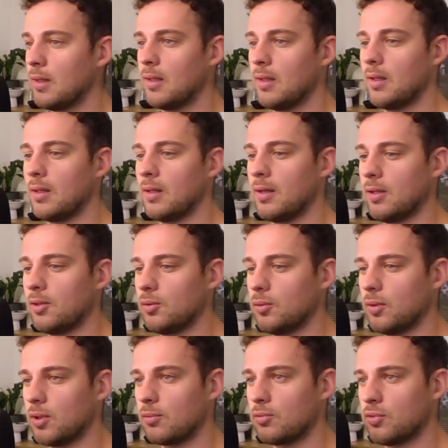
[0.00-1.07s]
Hello,
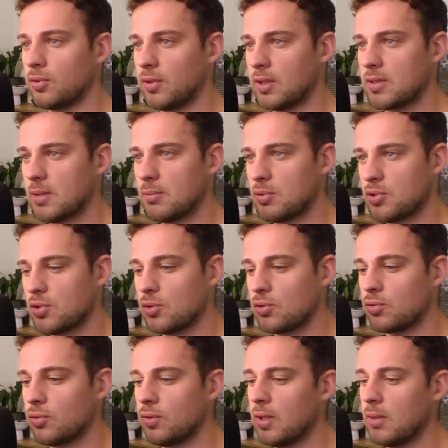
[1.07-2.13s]
welcome to the next episode.
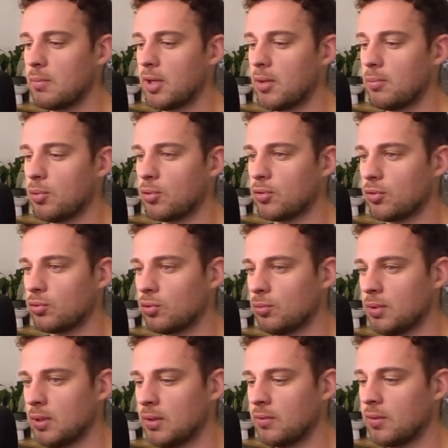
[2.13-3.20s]
Today my opponent will
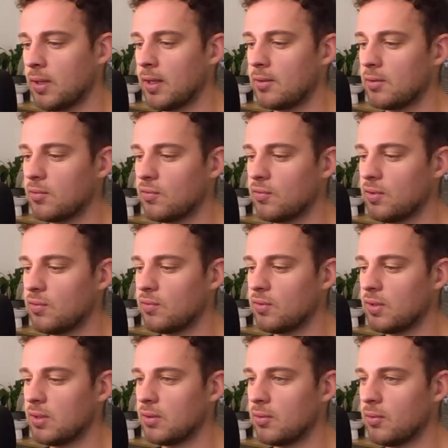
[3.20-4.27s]
be
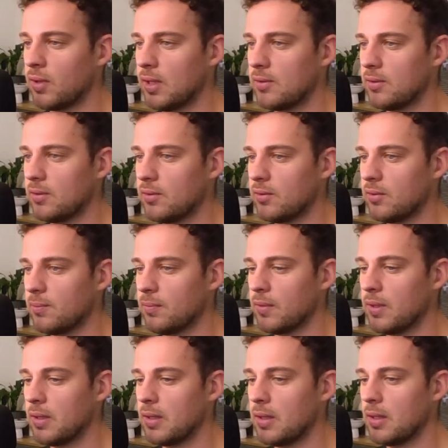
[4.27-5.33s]
950 rated
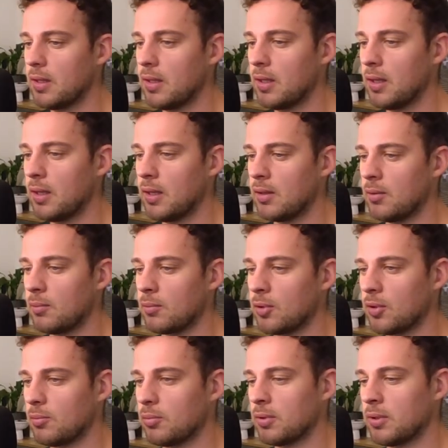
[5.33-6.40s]
and I'm
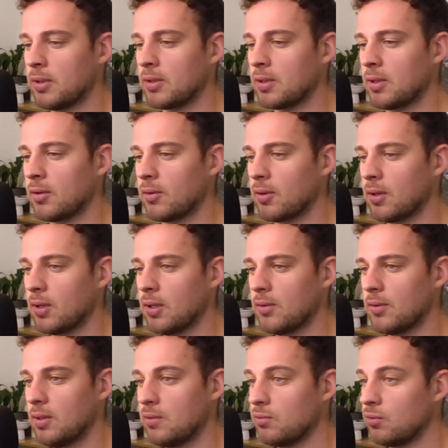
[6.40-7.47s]
gonna play the Caro-Kann,
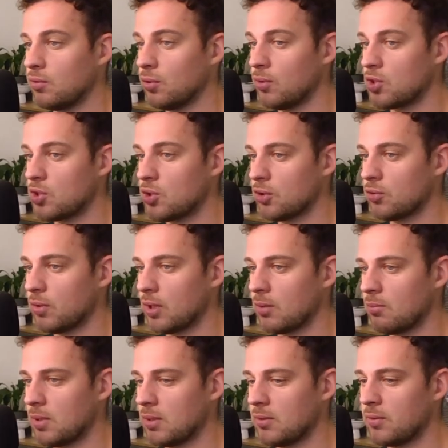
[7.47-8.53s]
even though it's not
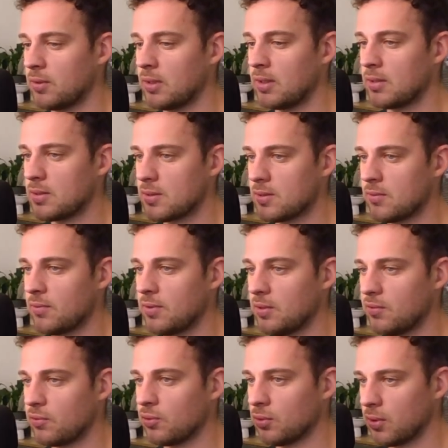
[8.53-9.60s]
recommended against
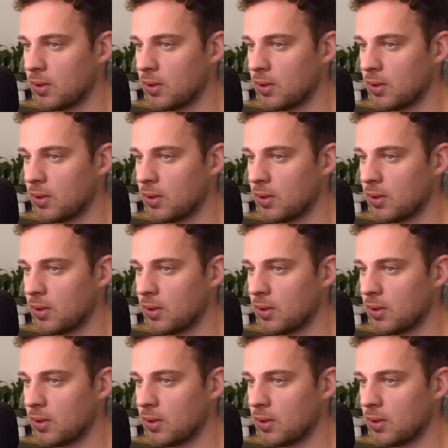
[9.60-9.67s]
d4.